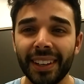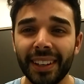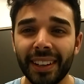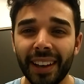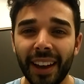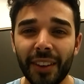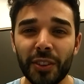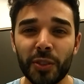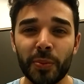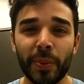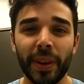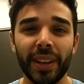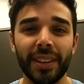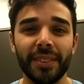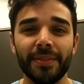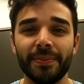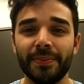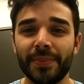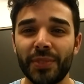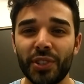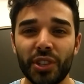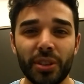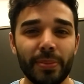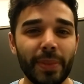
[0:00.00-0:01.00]
I
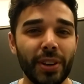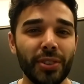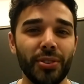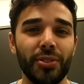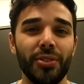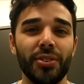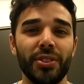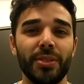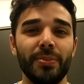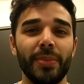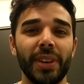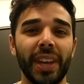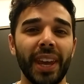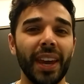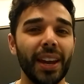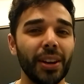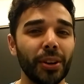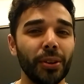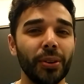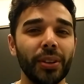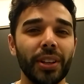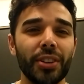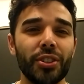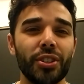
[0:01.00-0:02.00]
spent semesters in
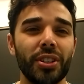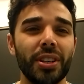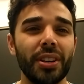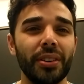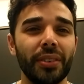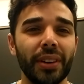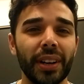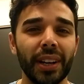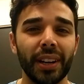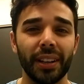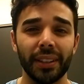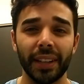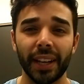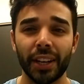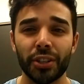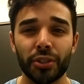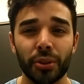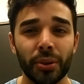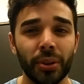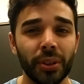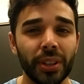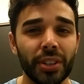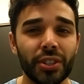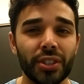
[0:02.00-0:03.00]
mechanical engineering,
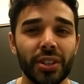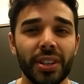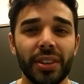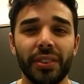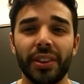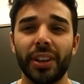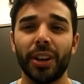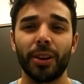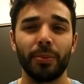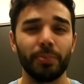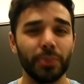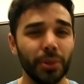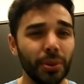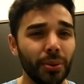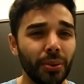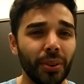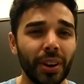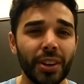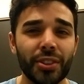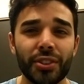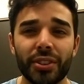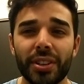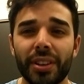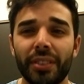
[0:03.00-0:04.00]
electrical engineering,
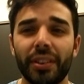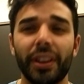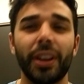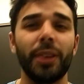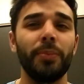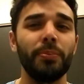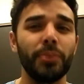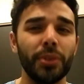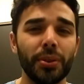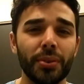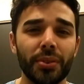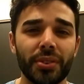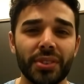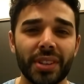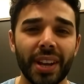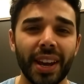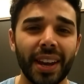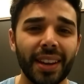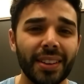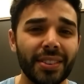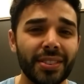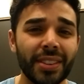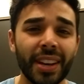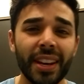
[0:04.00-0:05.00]
computer
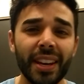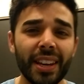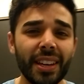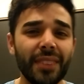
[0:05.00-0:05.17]
science,